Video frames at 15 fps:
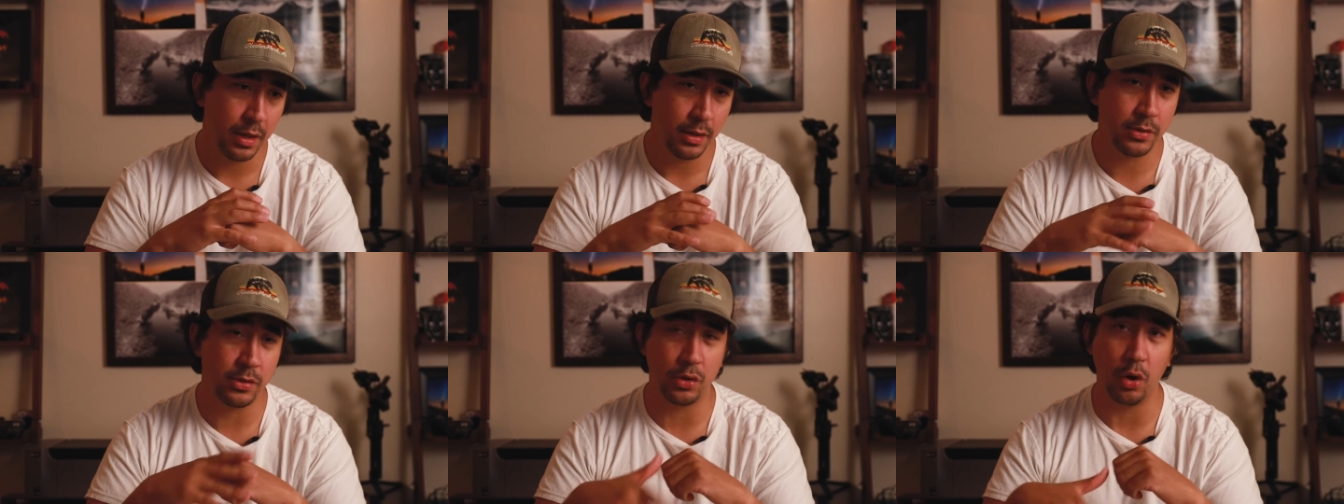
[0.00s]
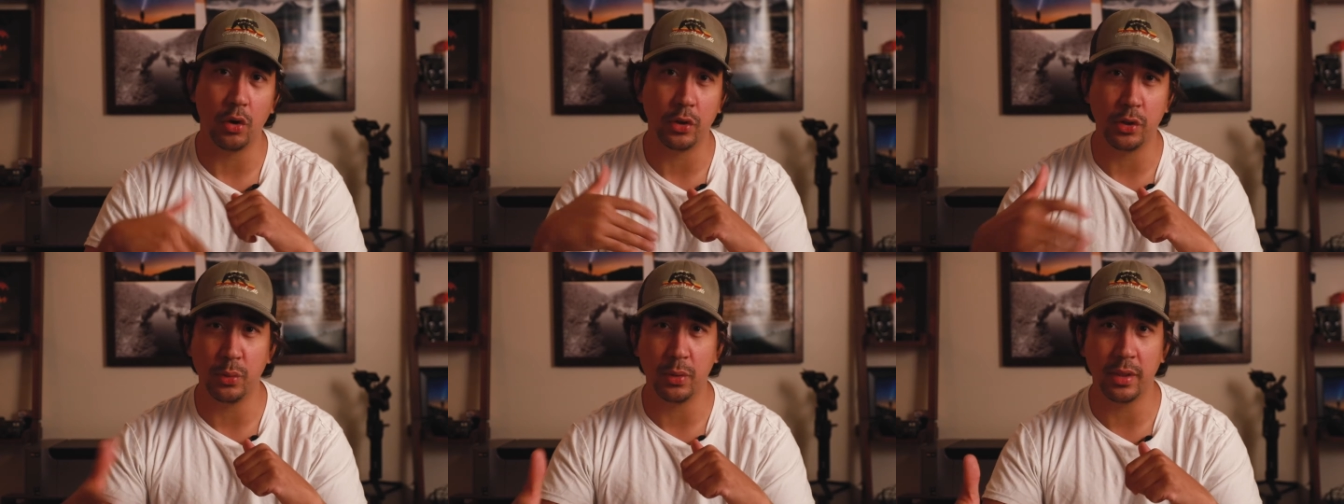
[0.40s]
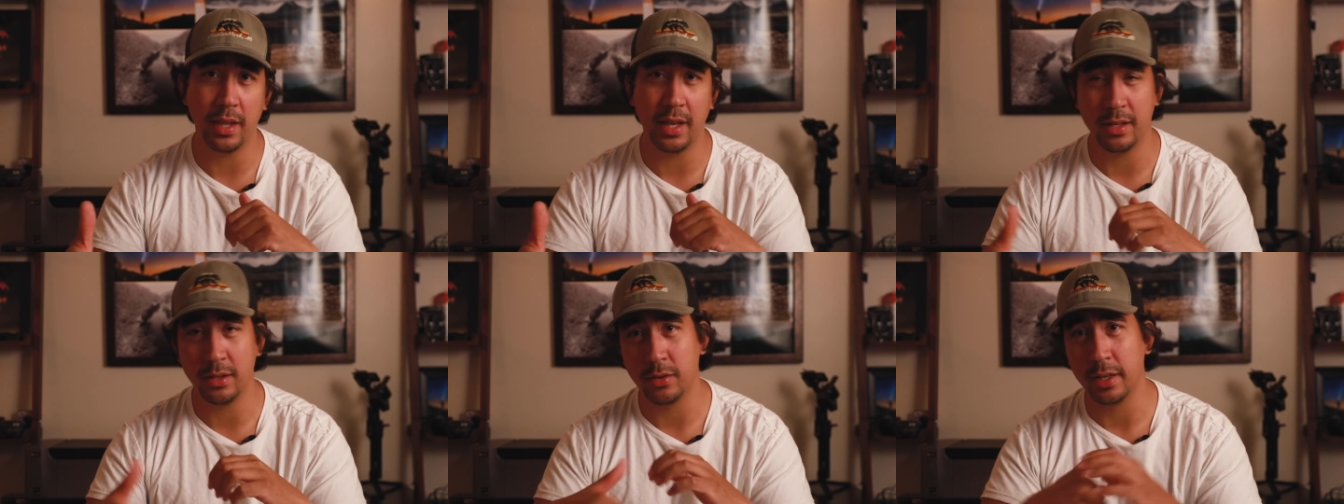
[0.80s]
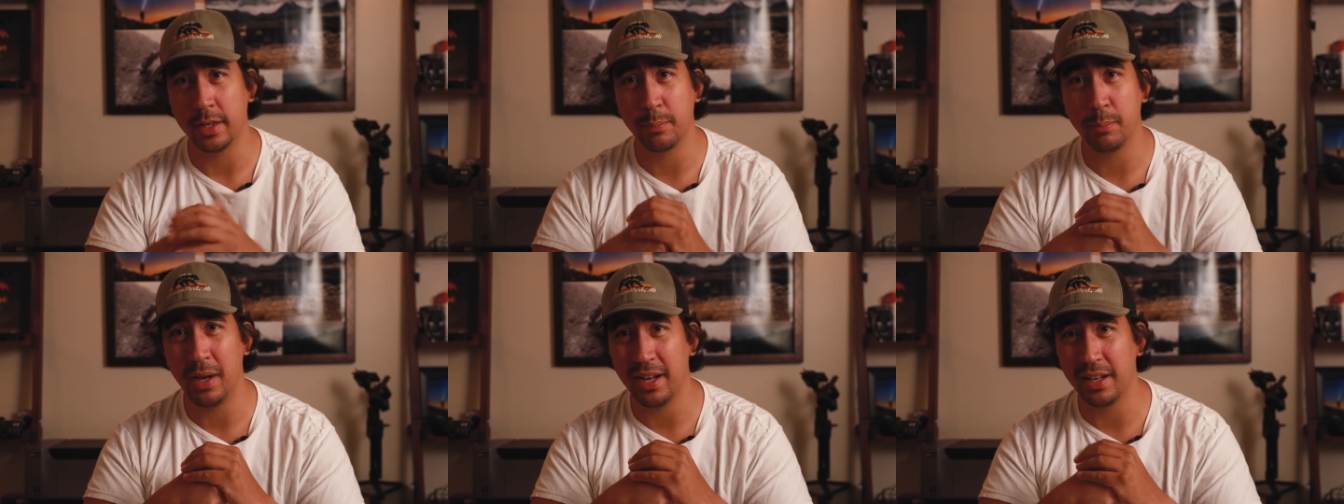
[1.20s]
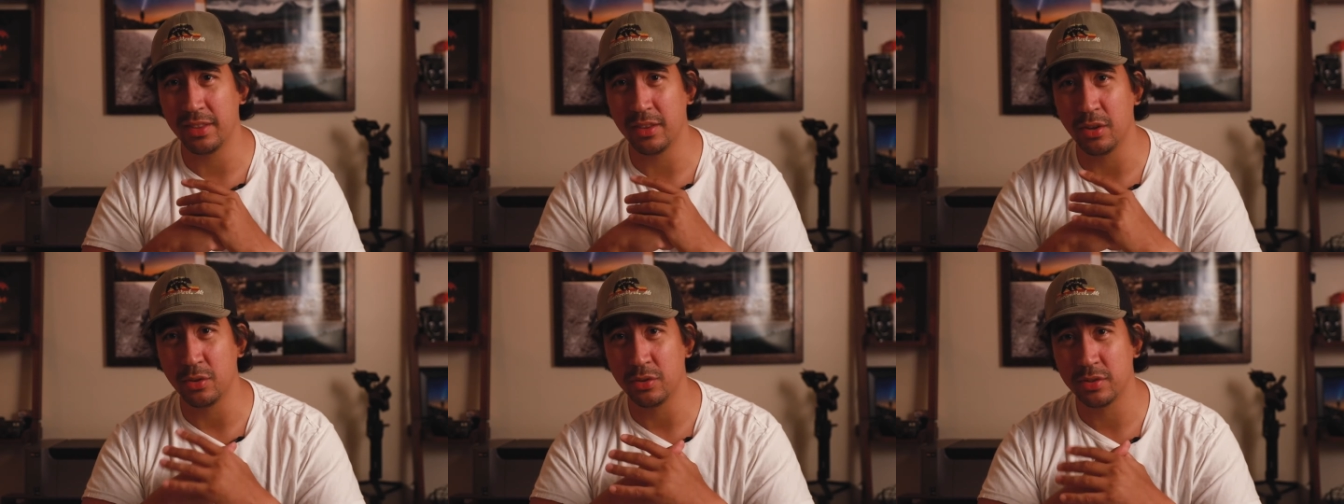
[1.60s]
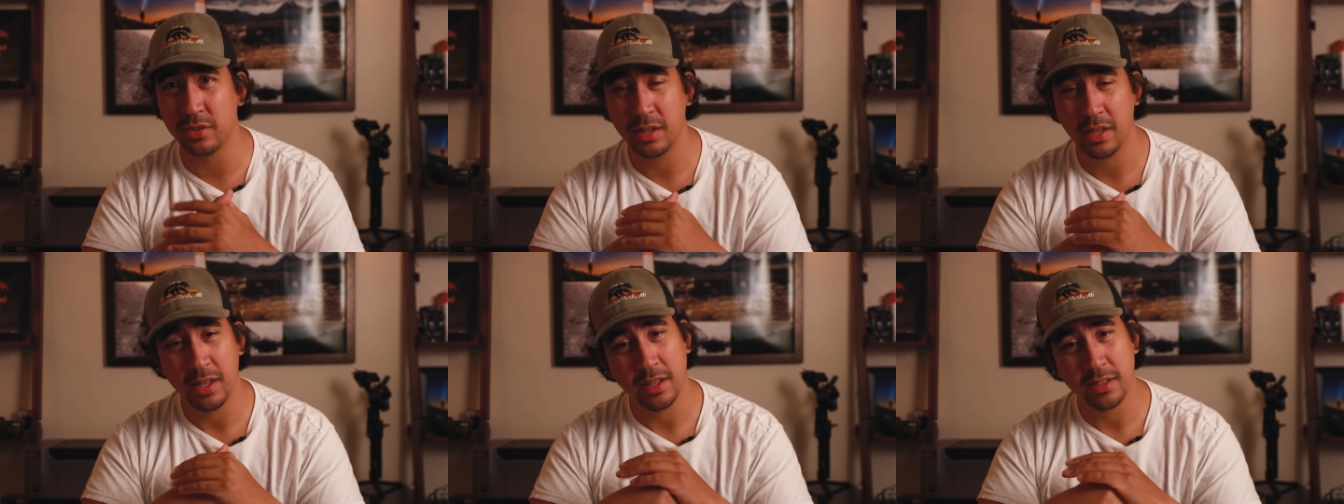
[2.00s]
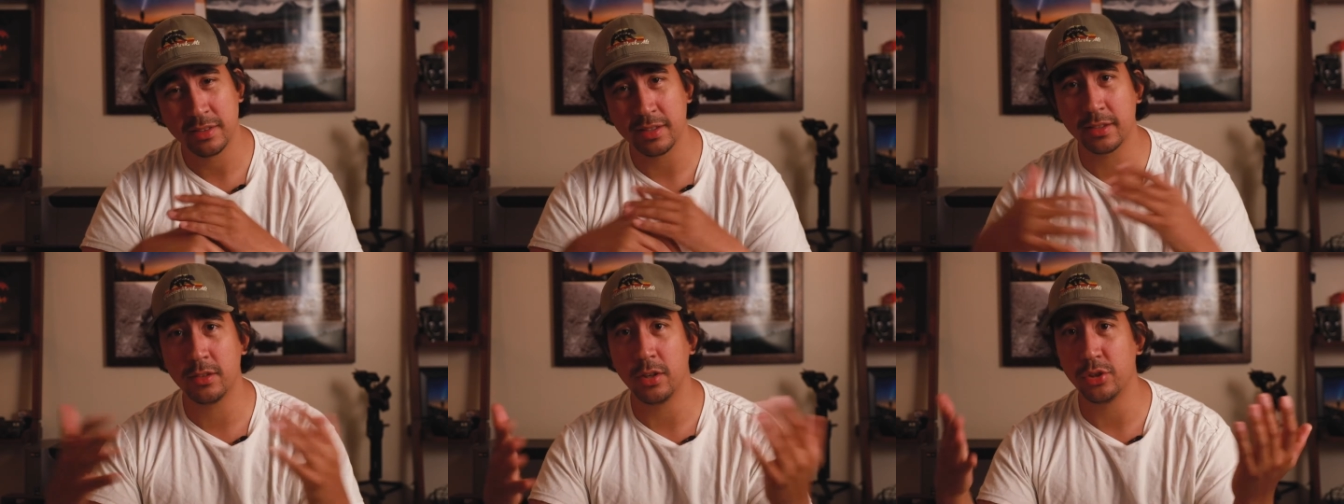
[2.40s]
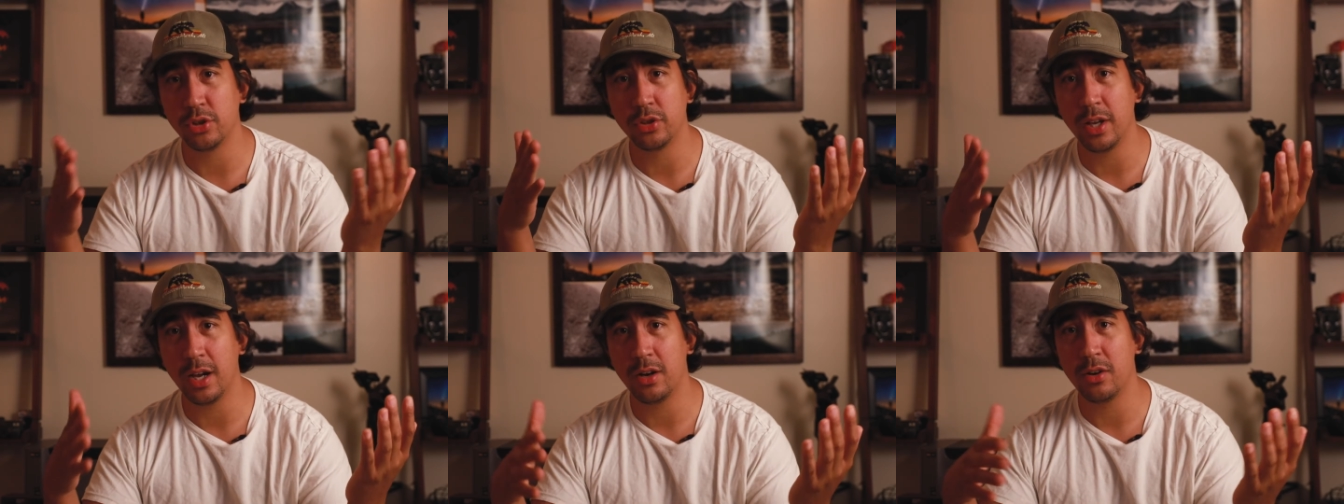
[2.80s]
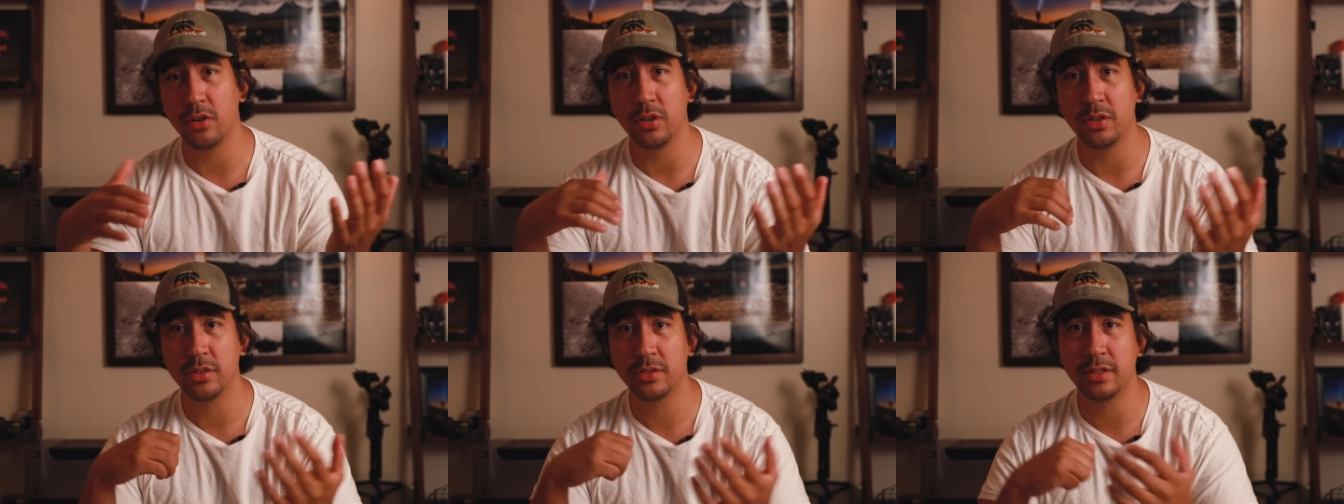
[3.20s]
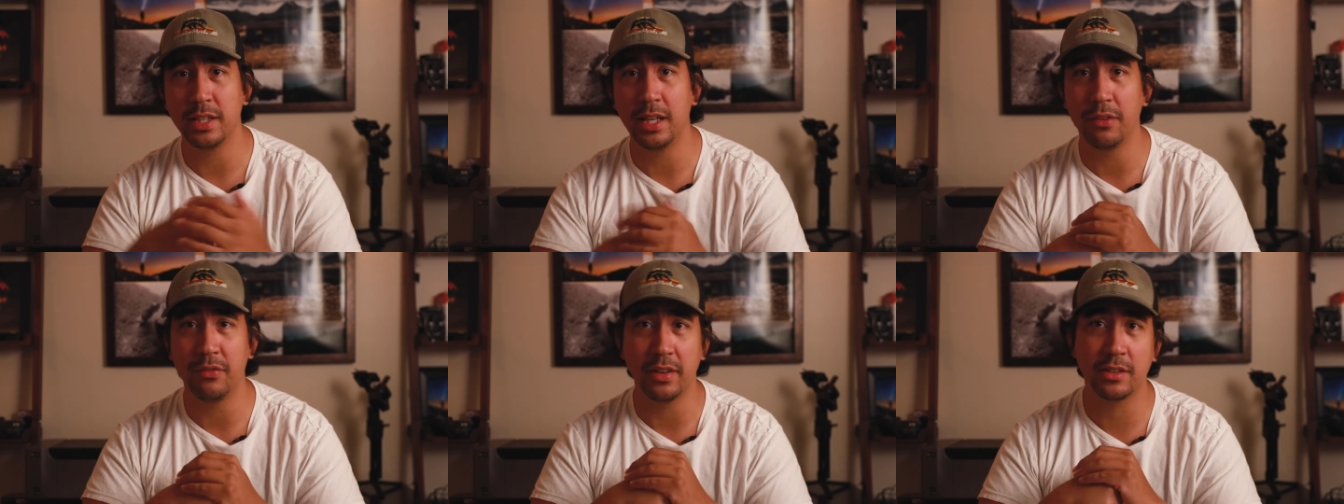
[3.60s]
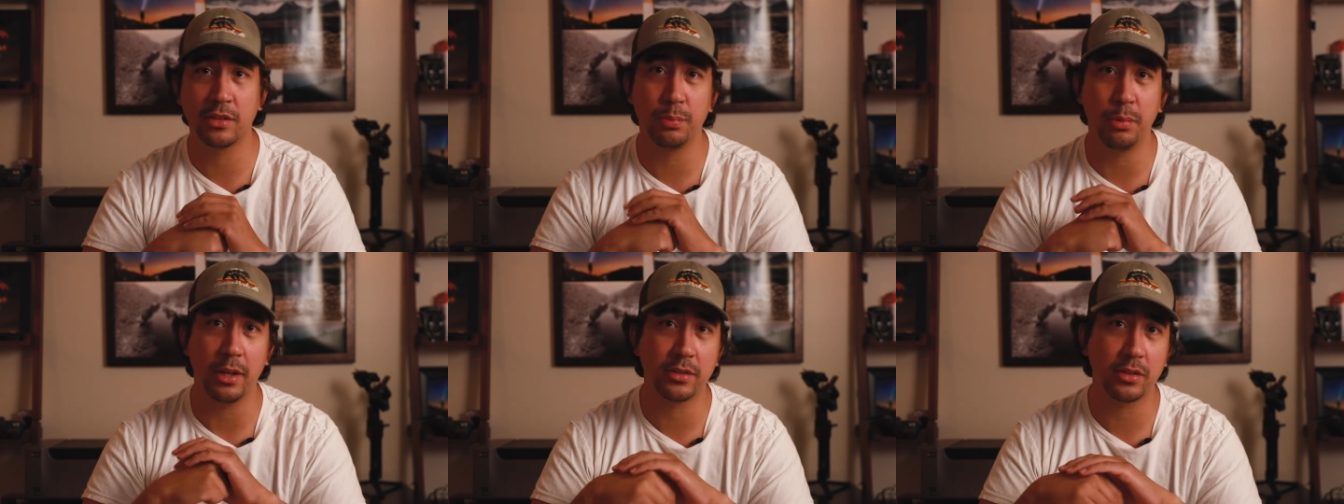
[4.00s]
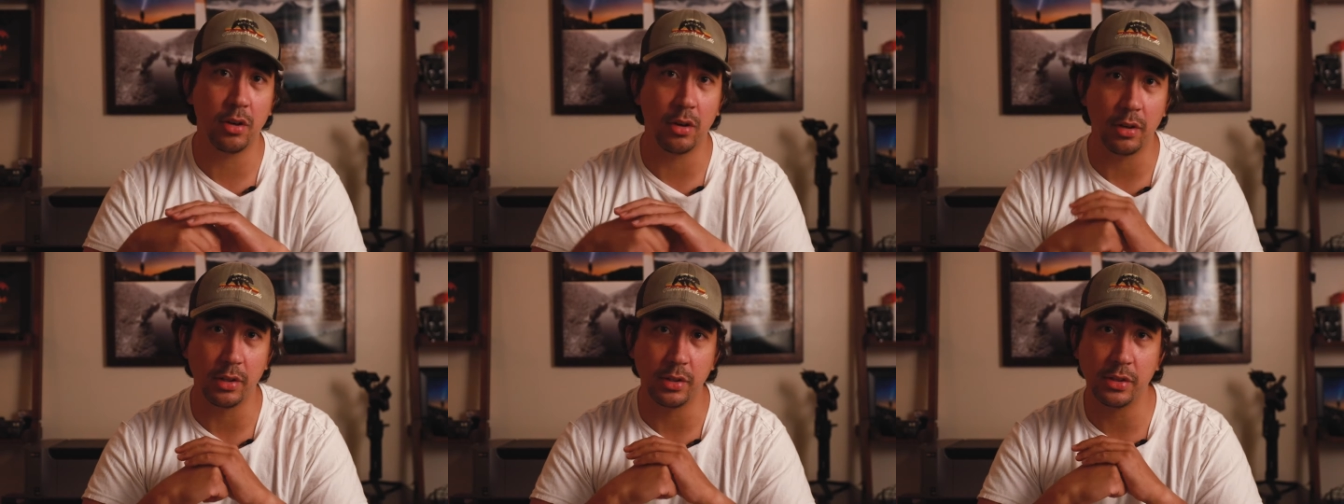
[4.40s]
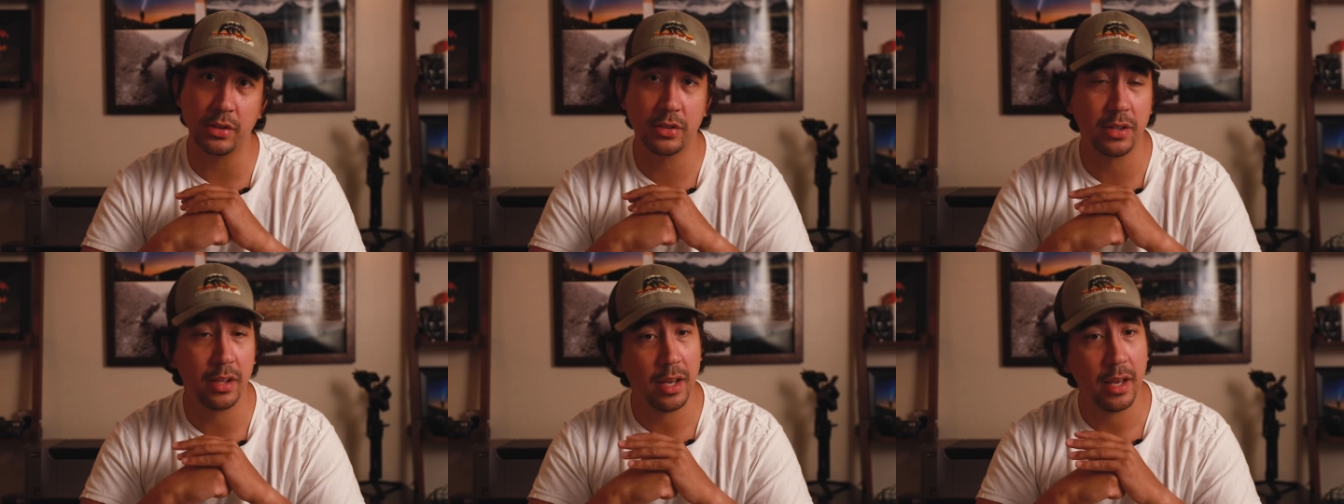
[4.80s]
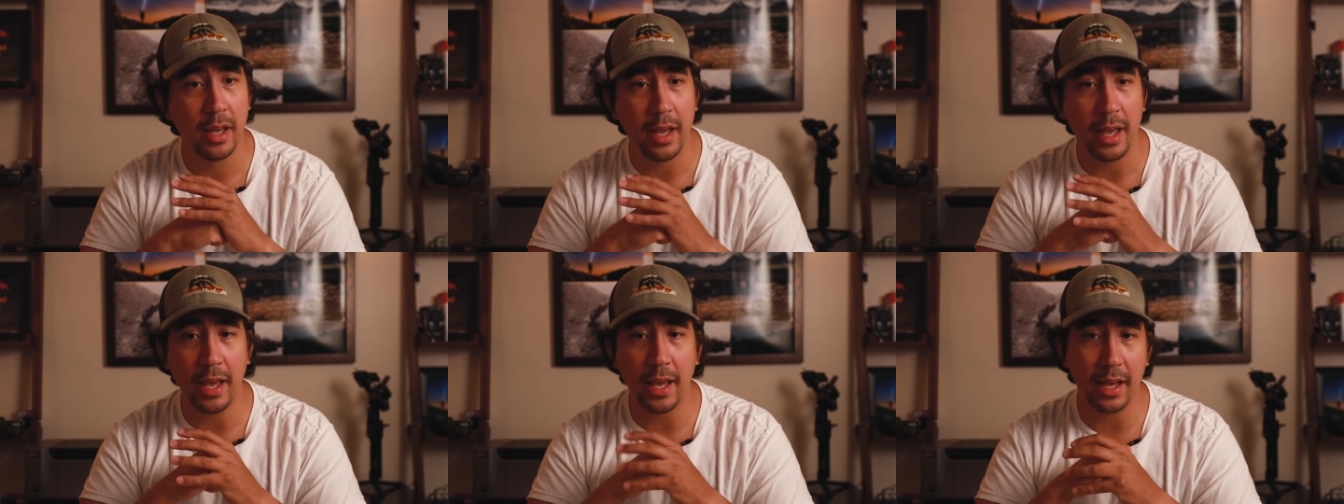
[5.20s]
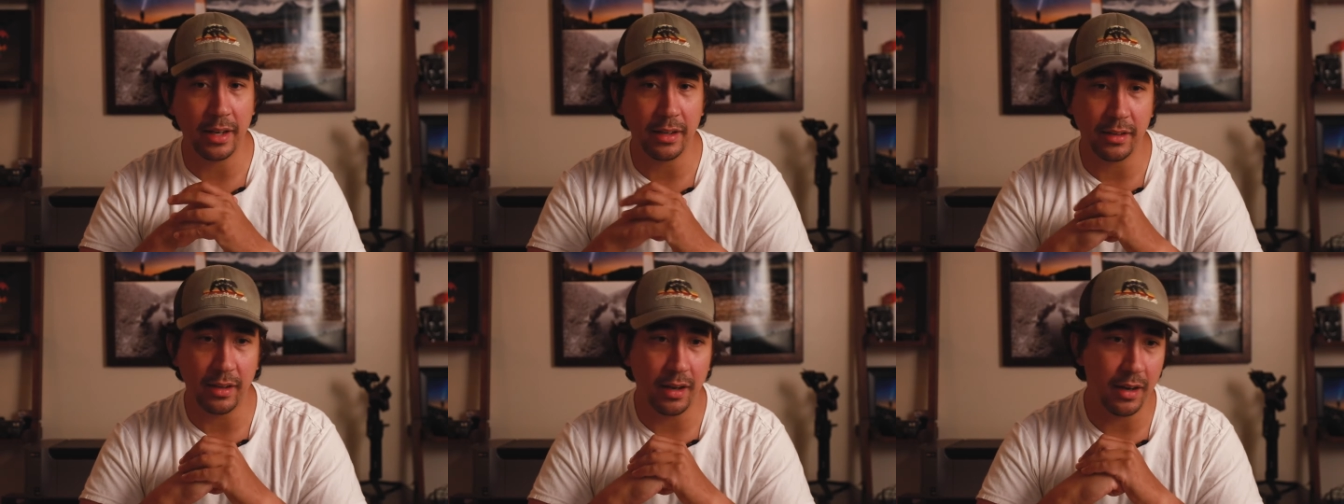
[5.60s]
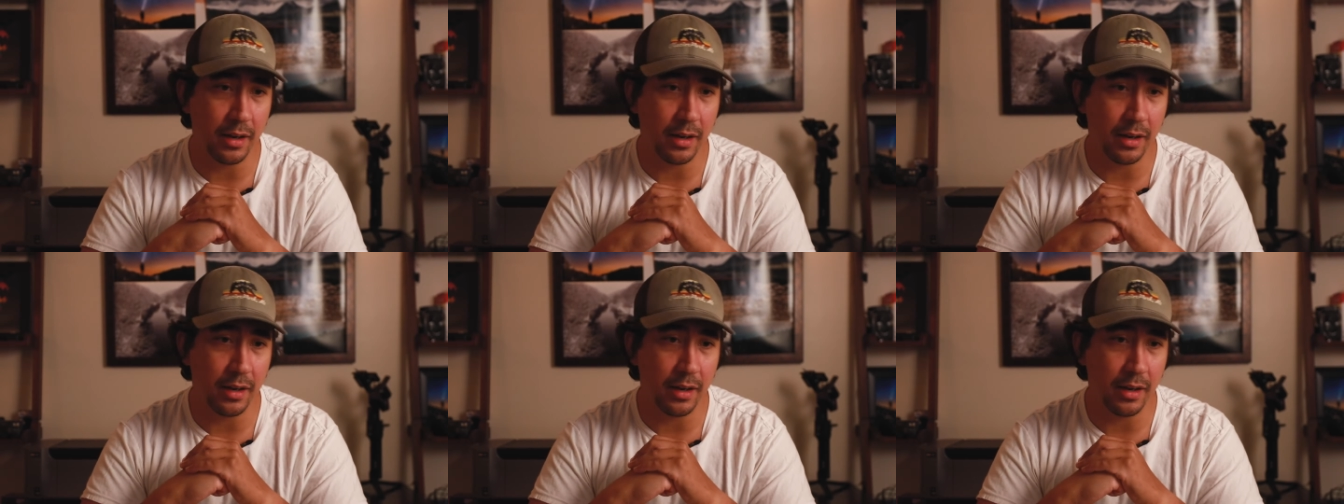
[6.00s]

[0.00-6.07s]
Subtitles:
start doing that, like buying those $600 CF Express cards and